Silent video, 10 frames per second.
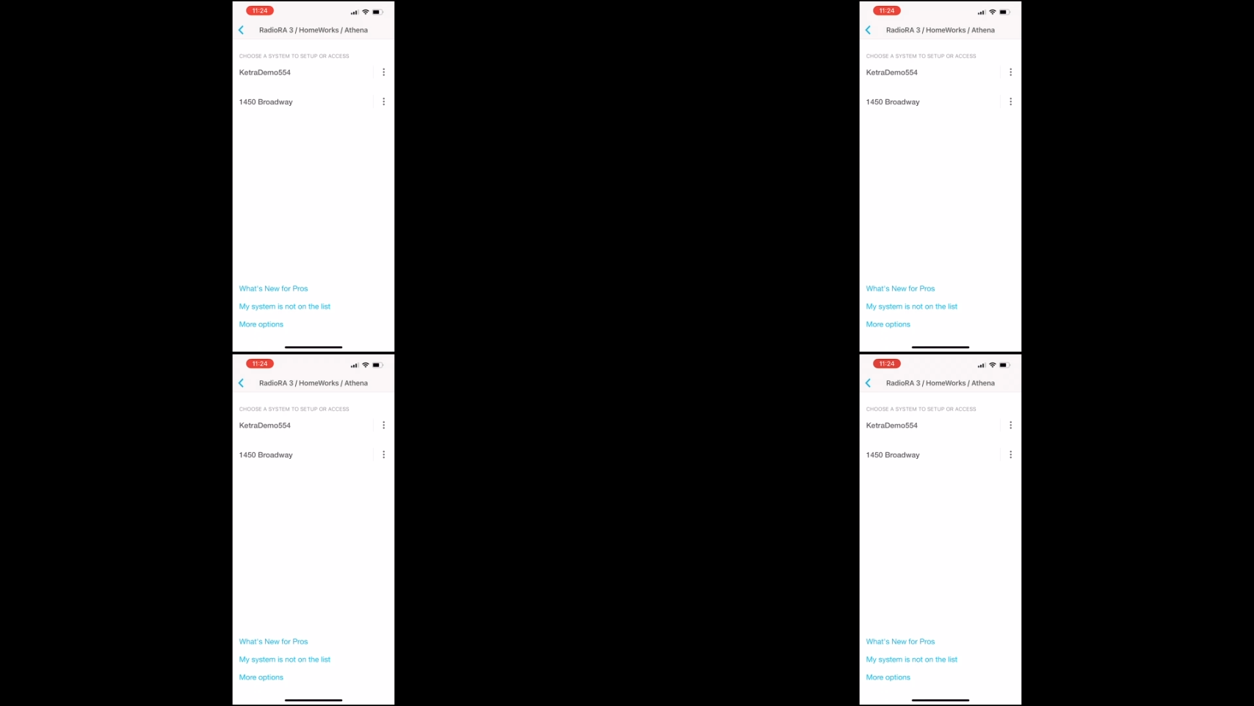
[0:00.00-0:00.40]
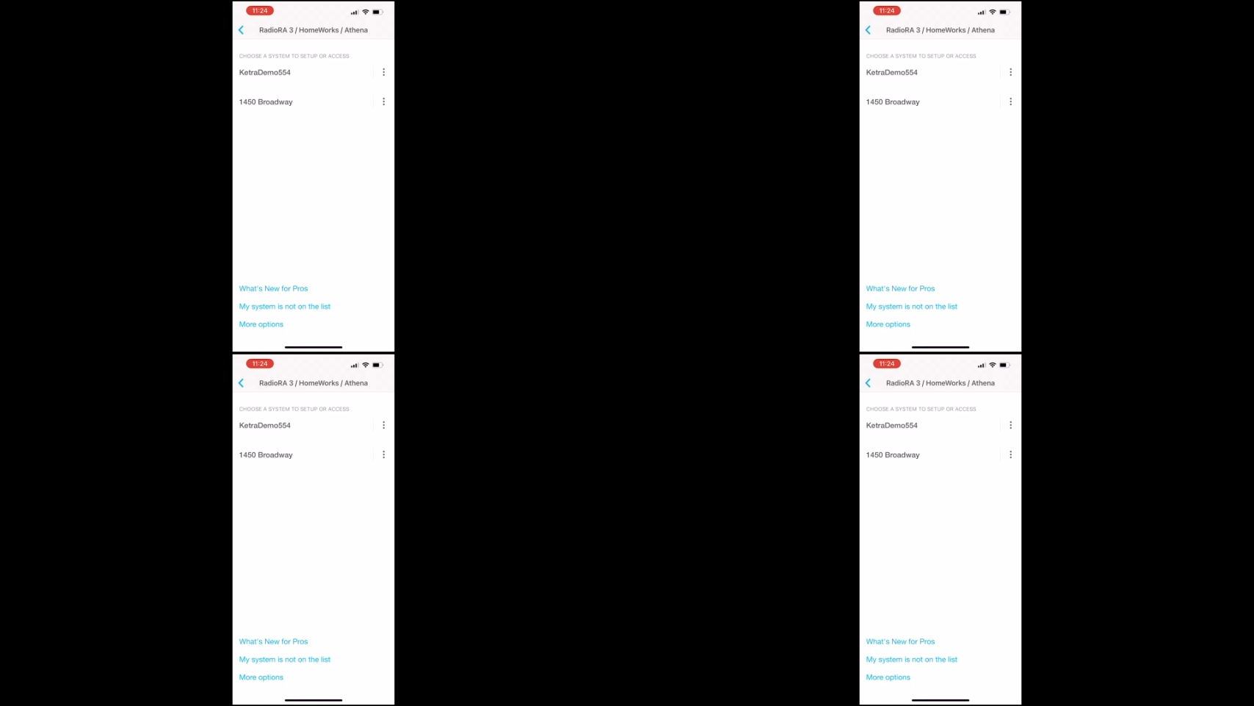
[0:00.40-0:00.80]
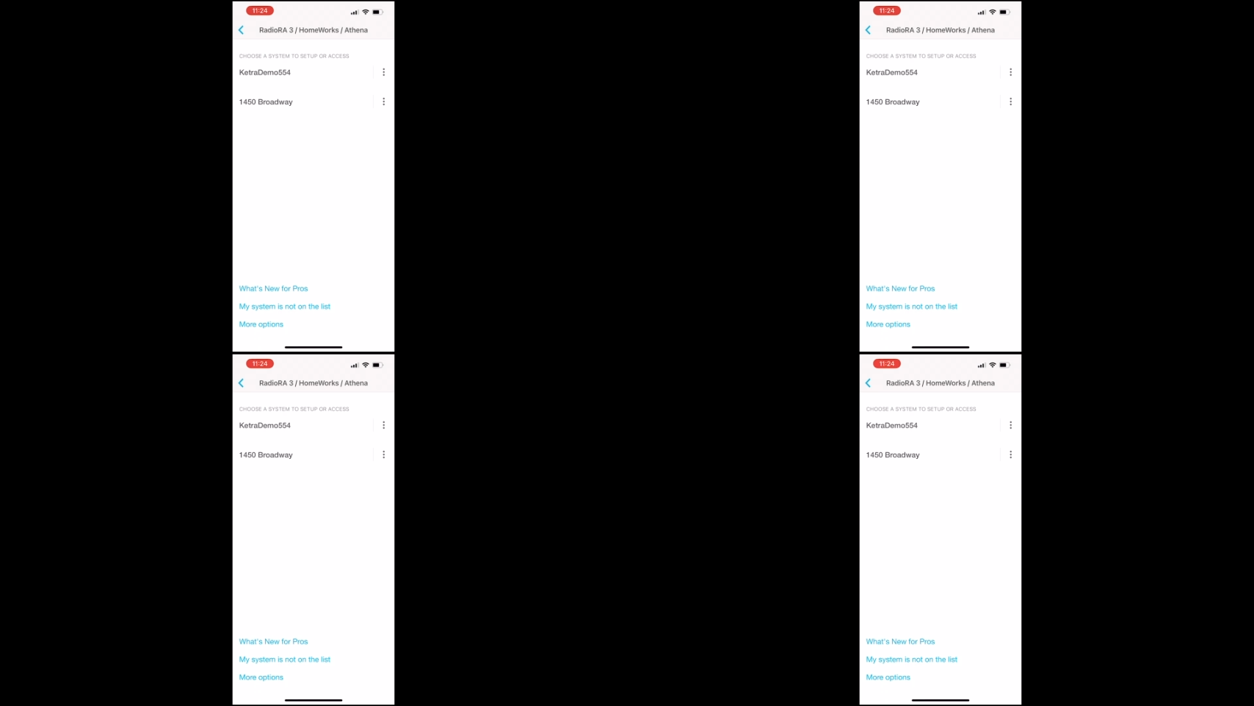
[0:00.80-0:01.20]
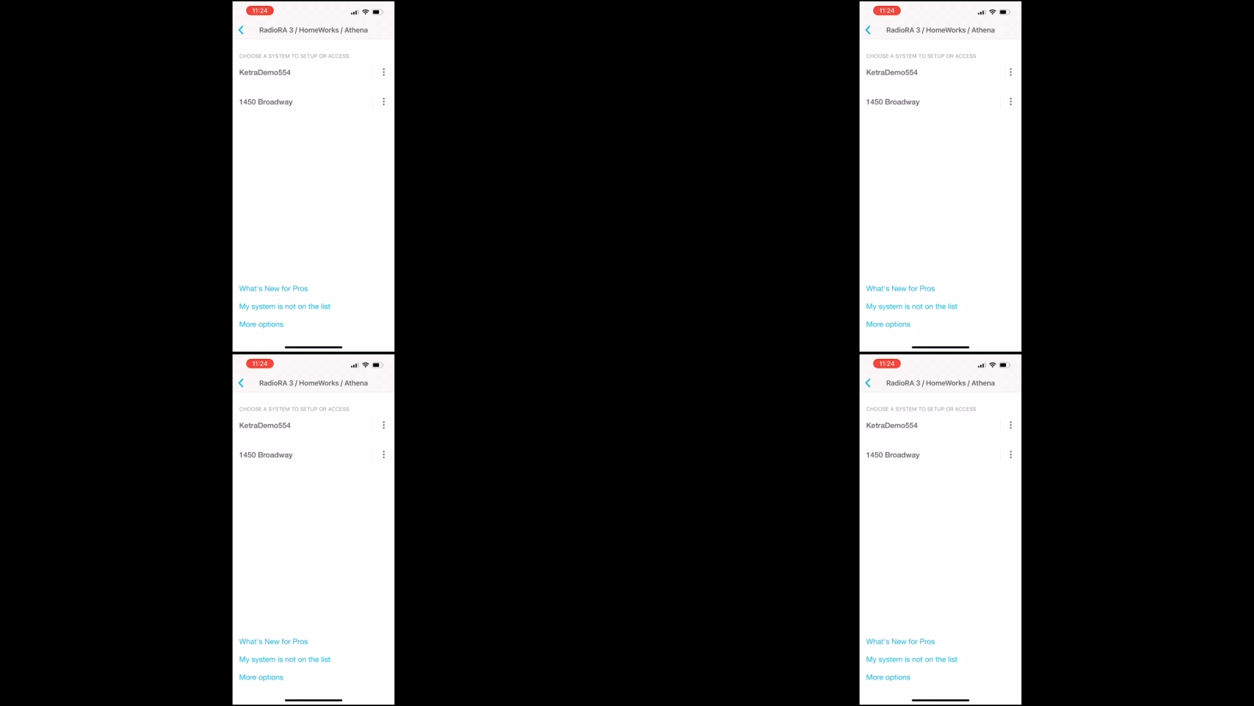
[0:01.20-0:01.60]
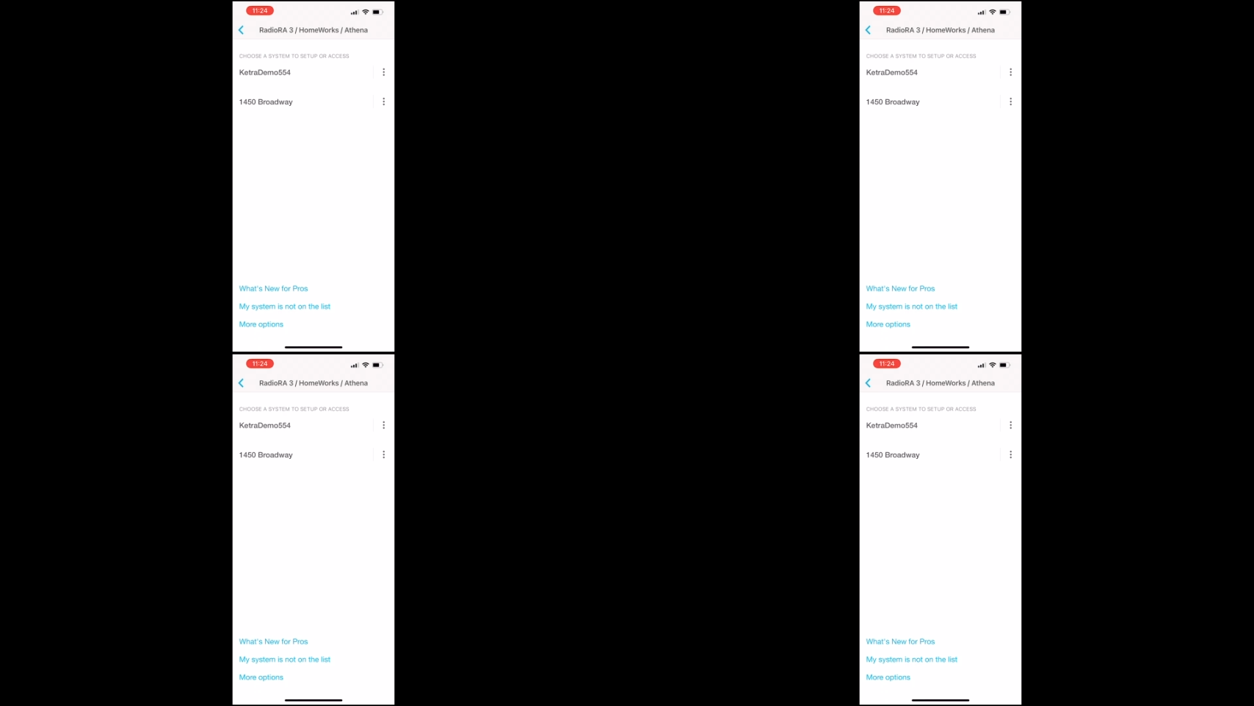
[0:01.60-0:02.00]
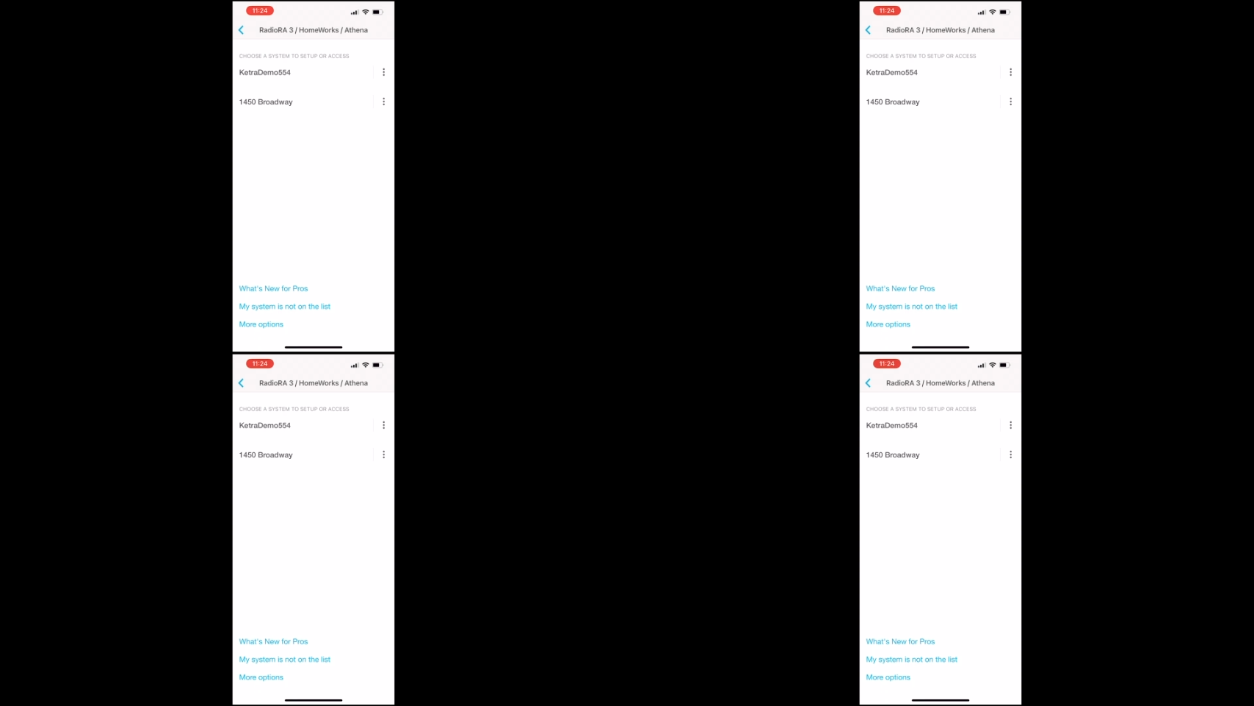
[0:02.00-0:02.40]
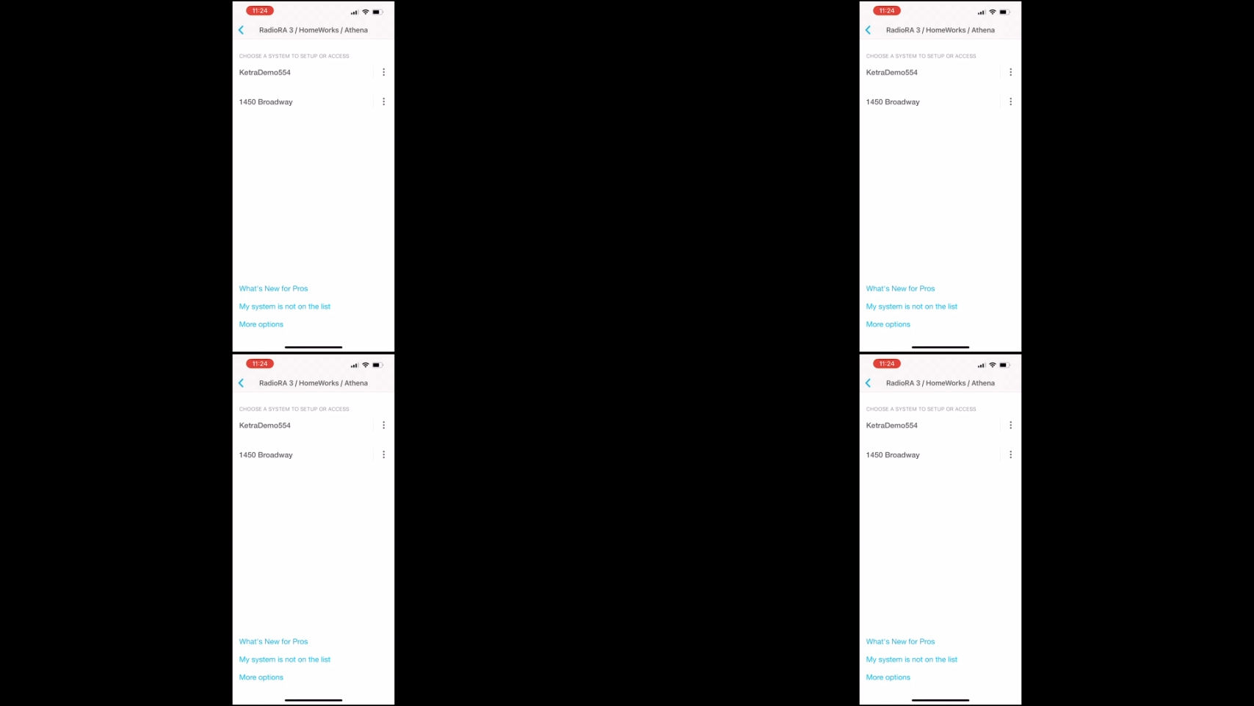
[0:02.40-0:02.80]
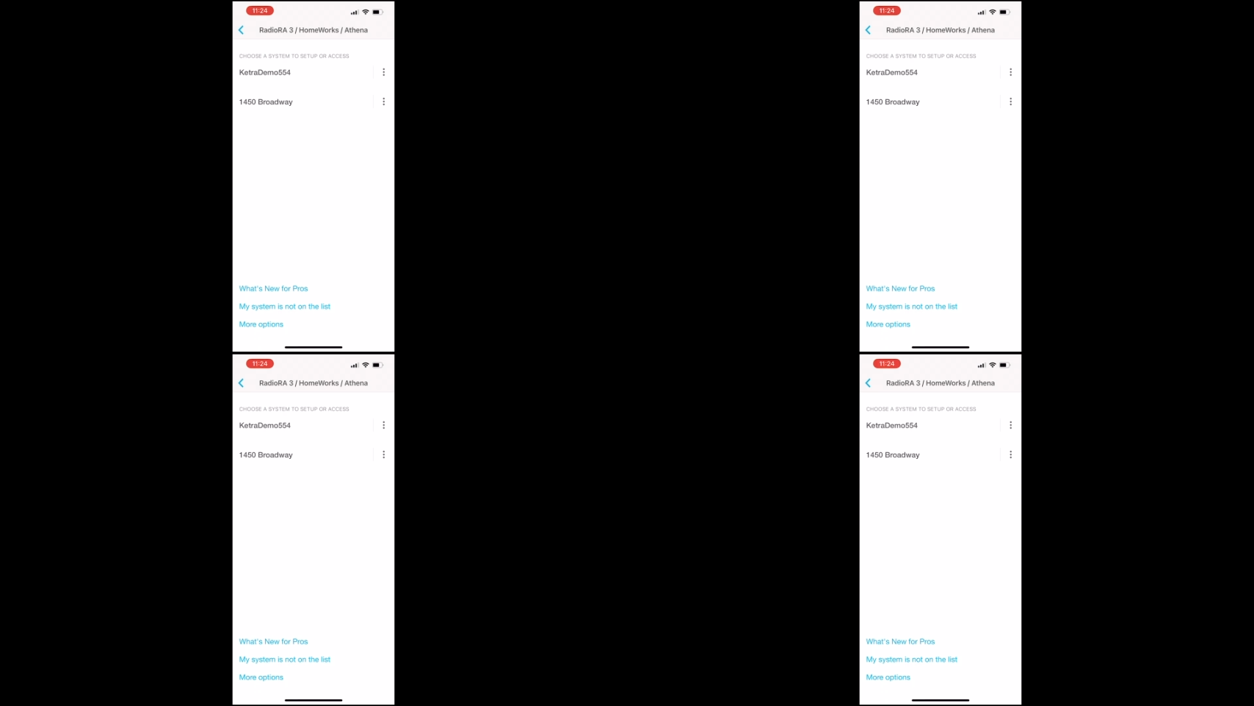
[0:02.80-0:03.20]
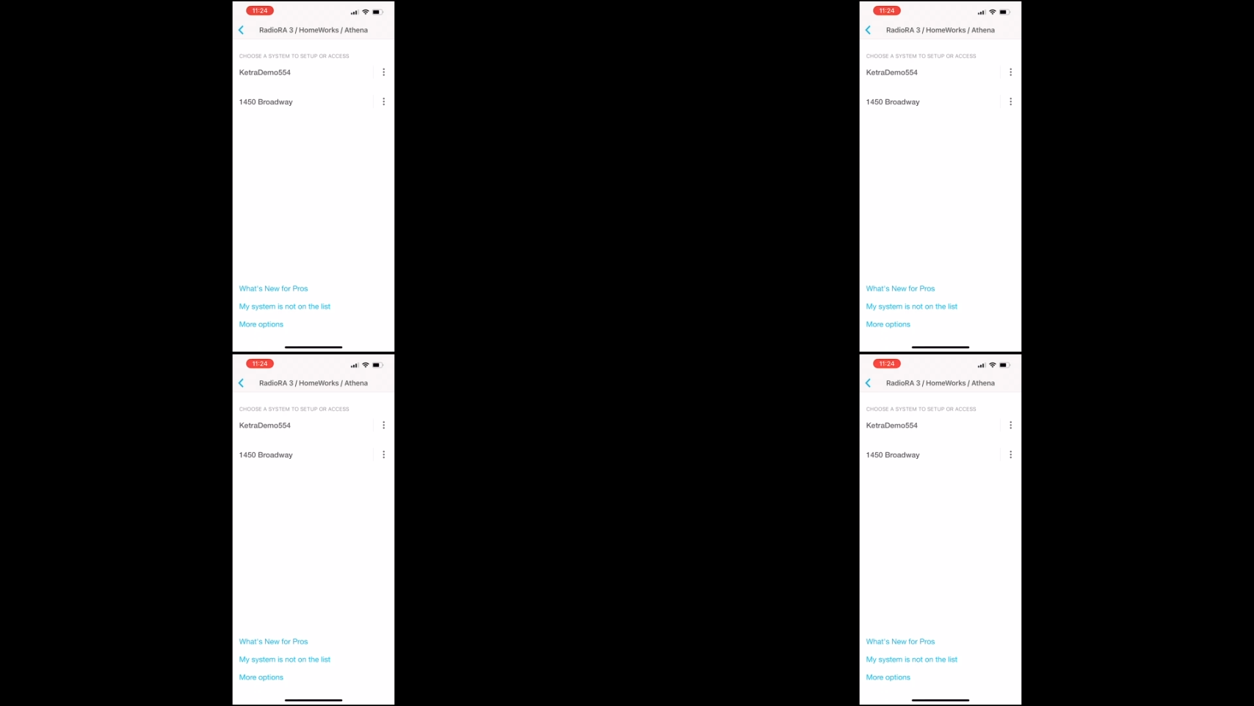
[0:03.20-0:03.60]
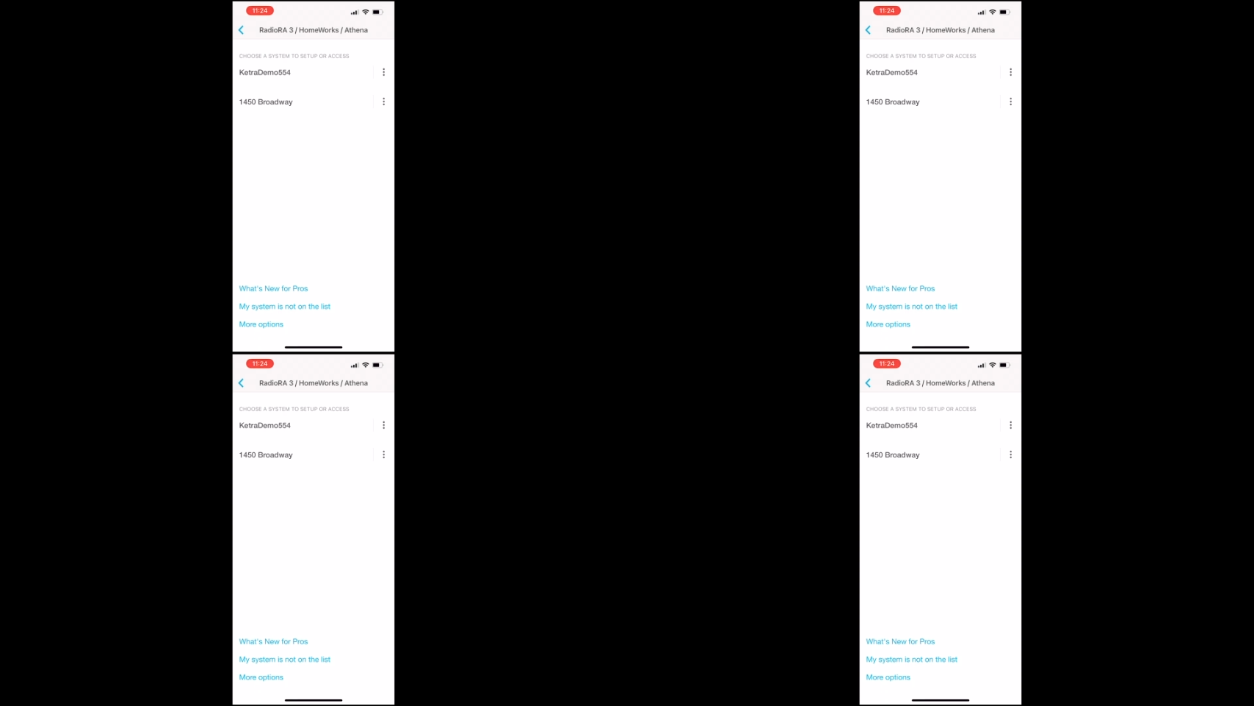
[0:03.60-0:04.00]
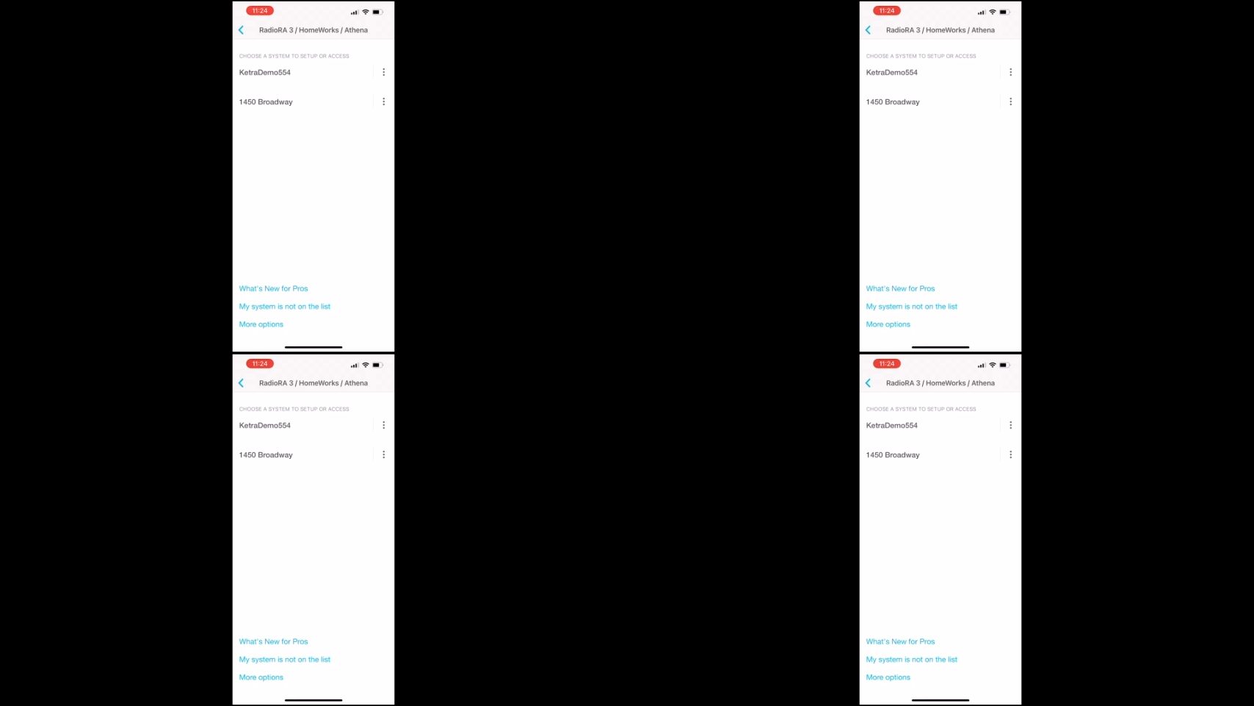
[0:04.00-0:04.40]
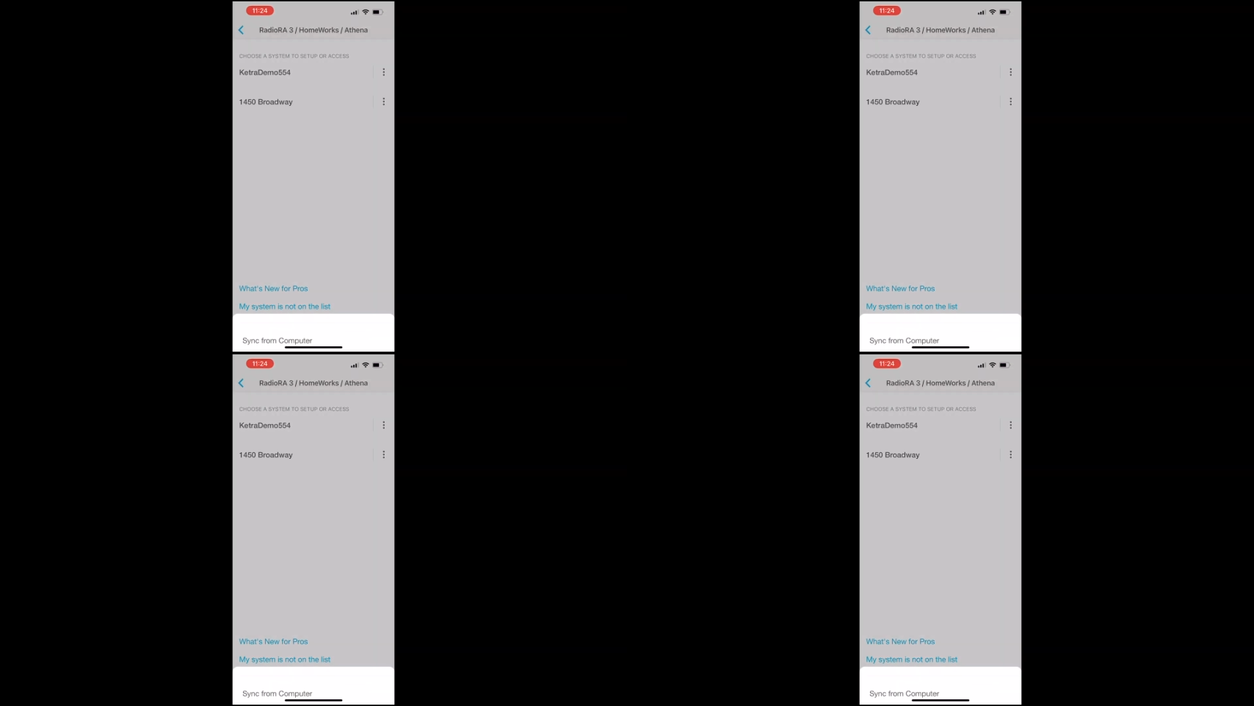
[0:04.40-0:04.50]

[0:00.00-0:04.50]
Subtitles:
Nobody's mouth can be seen.